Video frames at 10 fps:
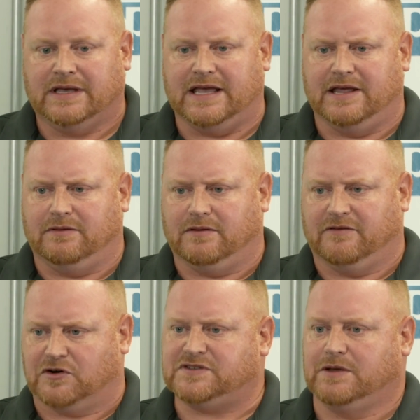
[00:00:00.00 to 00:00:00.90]
And
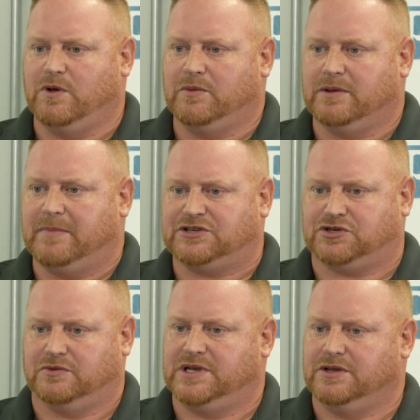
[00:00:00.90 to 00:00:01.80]
the first thing we want to make
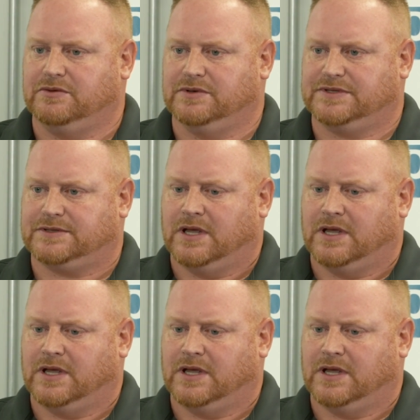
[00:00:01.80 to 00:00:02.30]
sure we do is